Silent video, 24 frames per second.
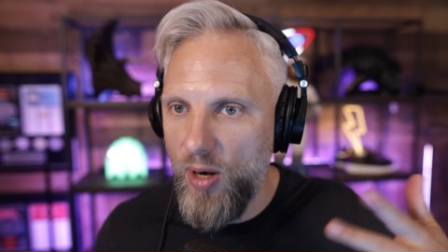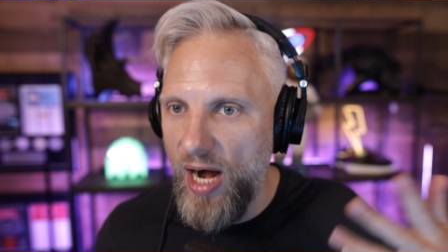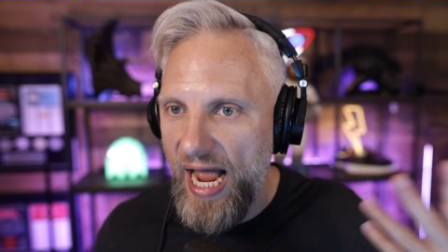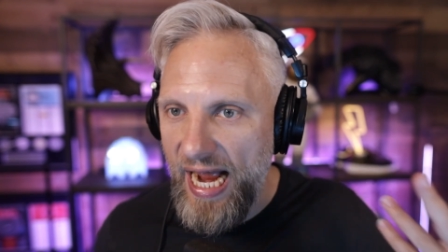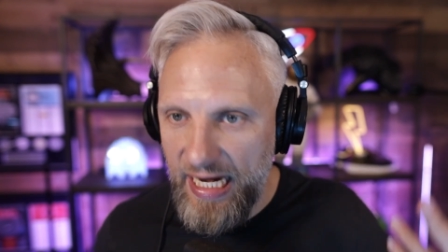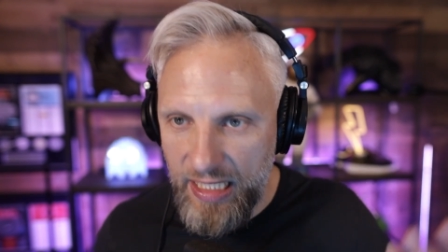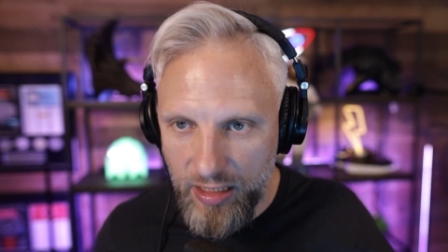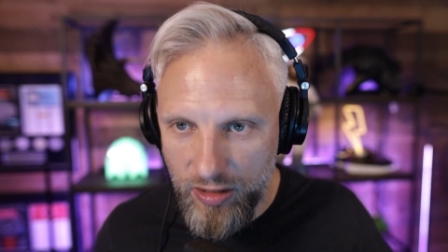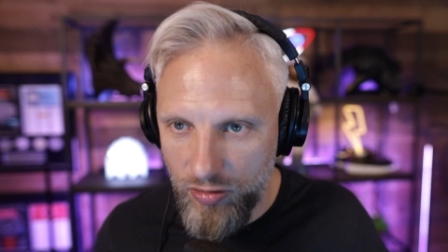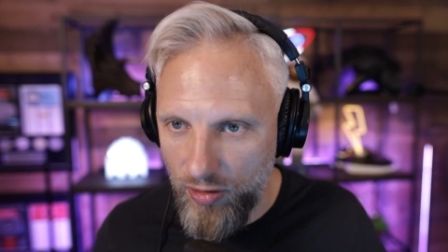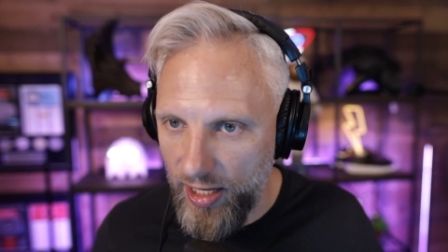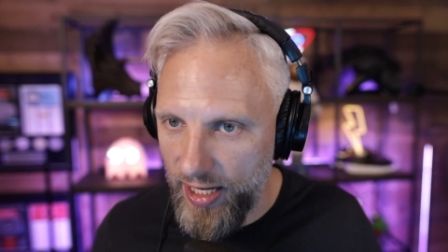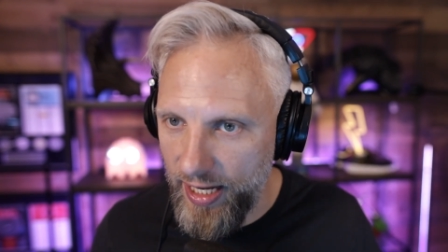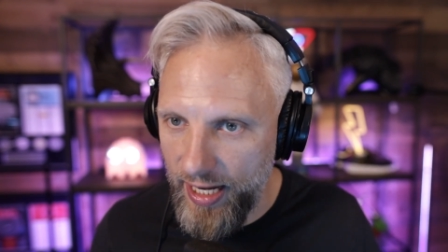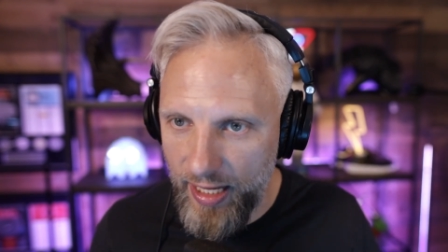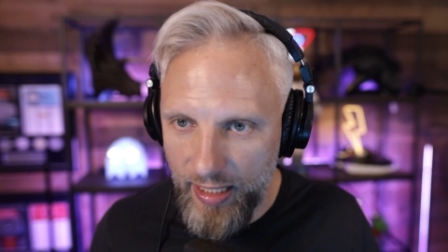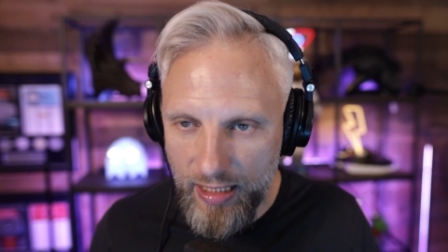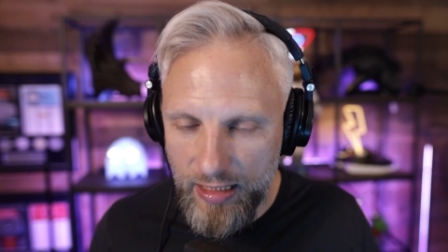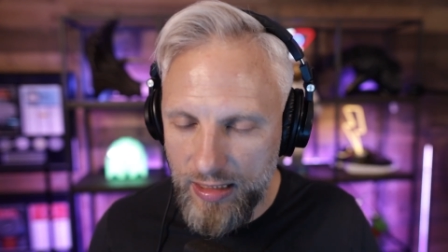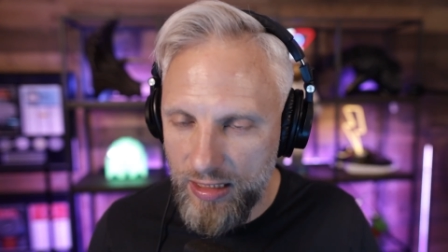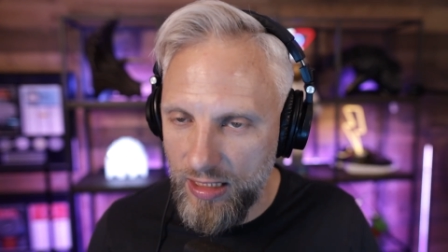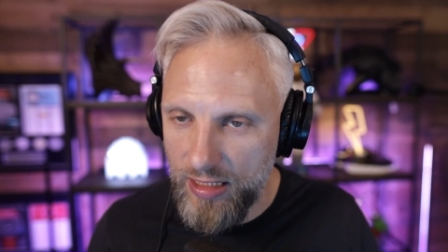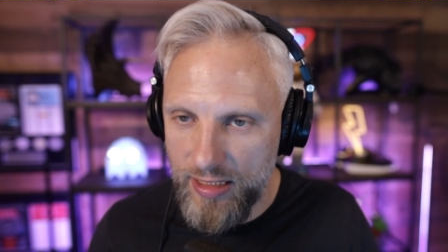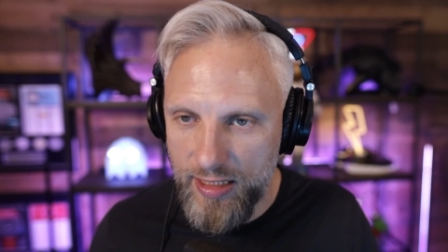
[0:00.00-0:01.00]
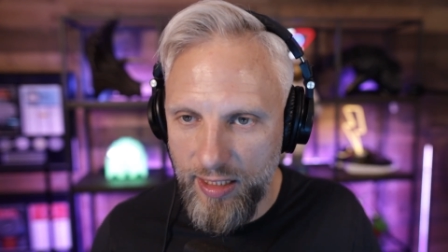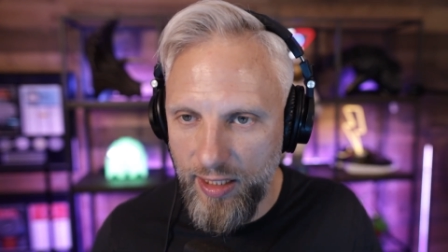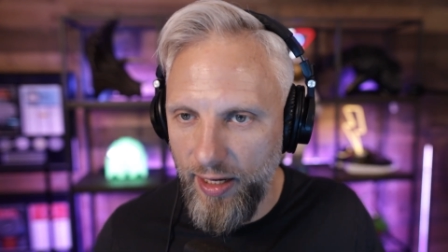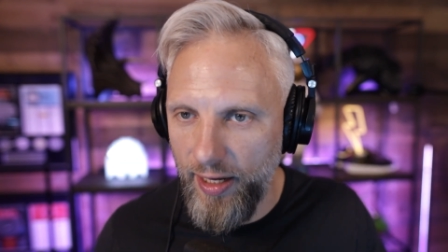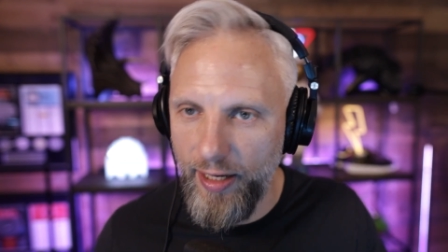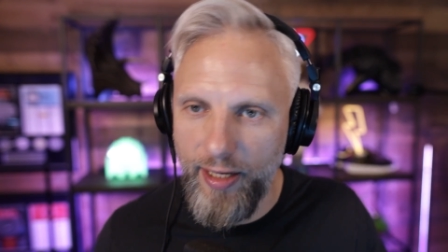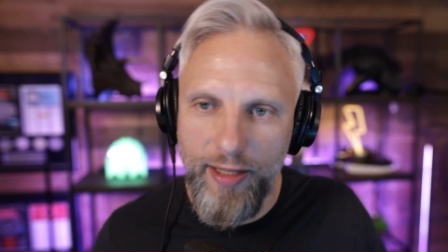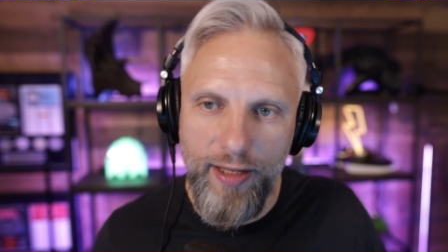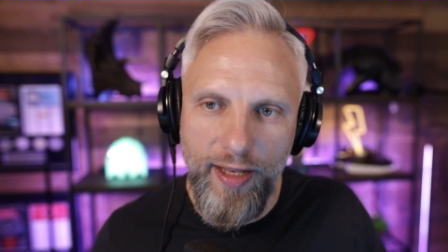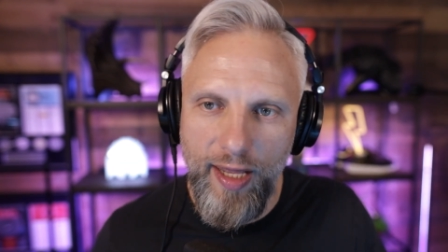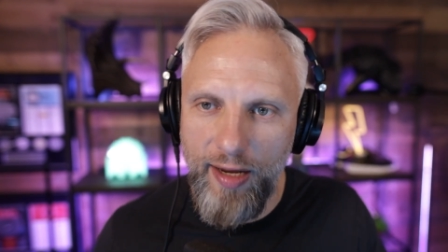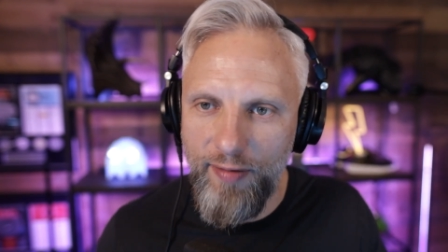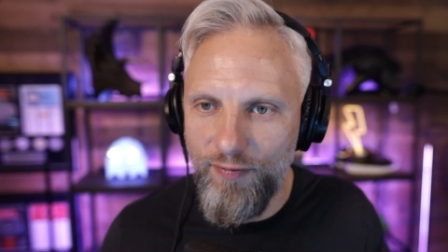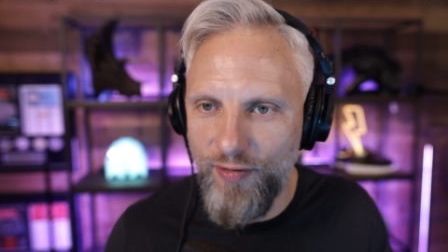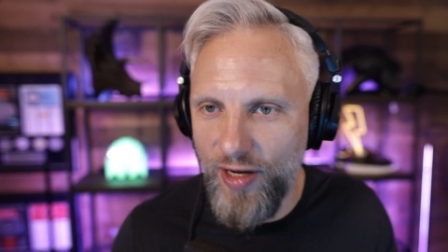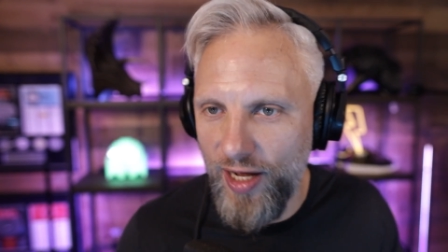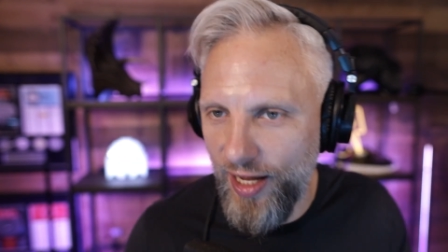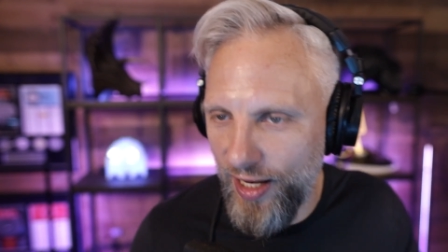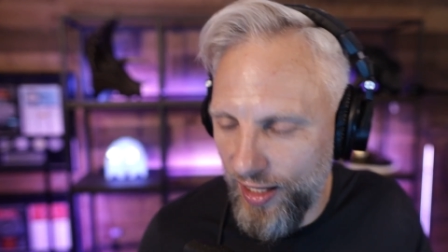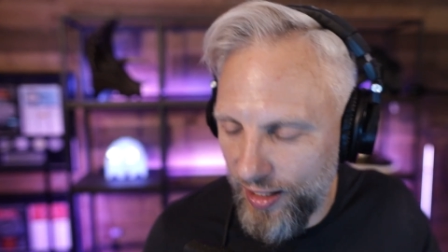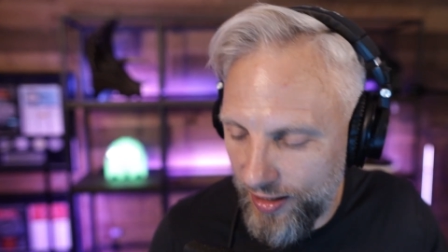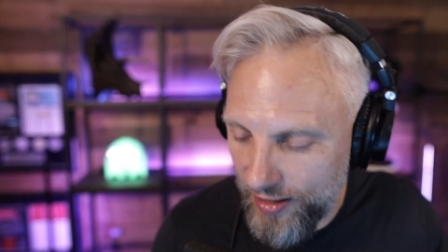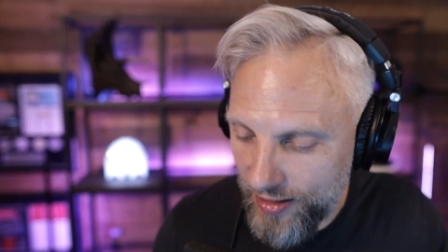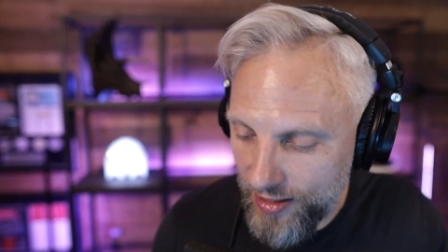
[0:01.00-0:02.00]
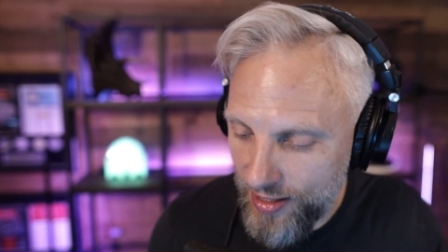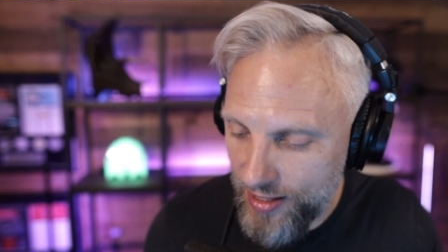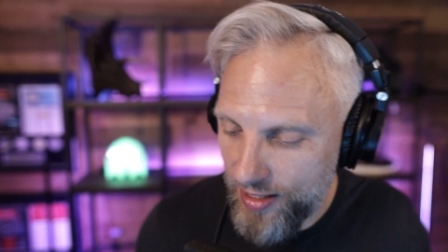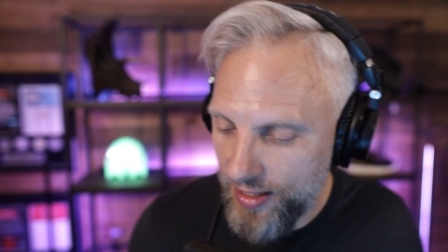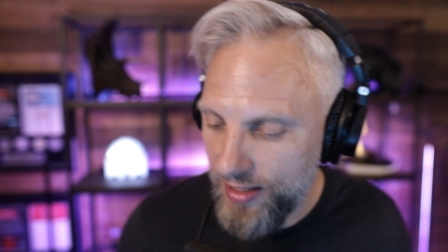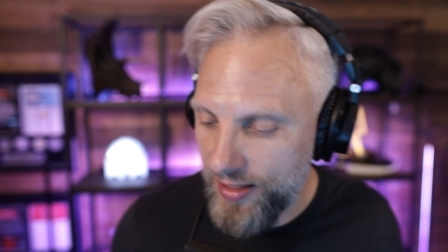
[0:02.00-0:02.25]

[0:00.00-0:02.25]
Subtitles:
practice right now that's listening, and they've done